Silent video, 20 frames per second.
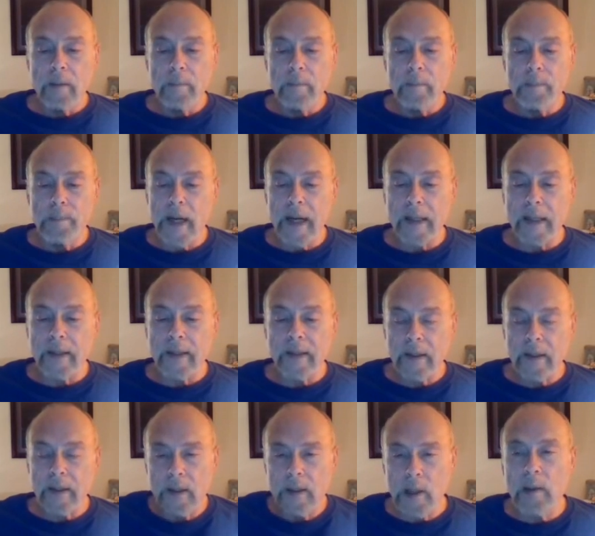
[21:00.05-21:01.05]
but
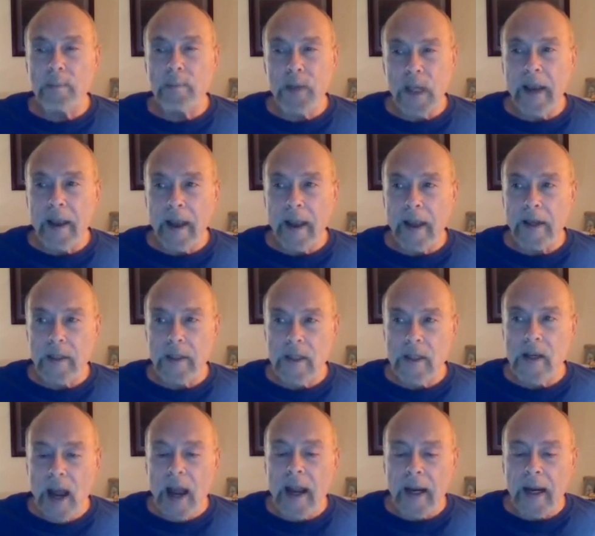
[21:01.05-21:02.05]
something has
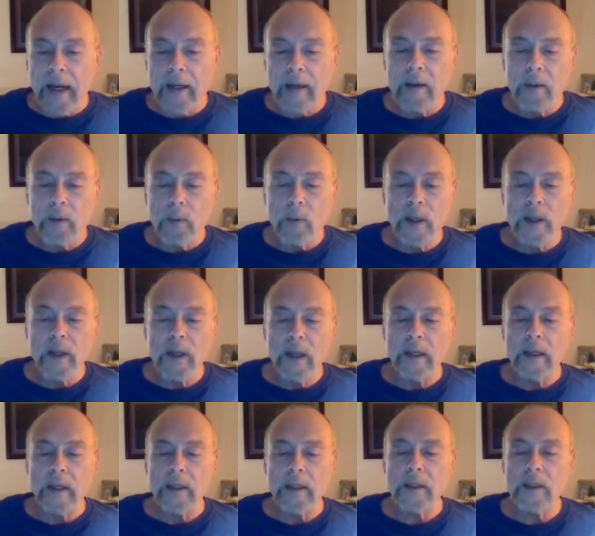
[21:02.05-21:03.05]
died
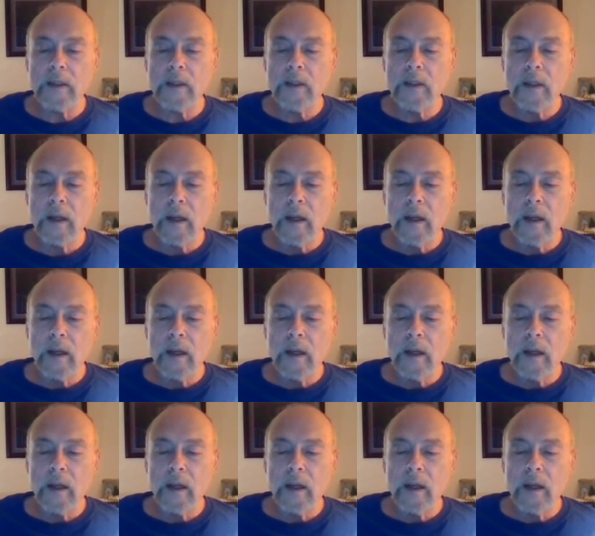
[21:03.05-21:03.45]
within us.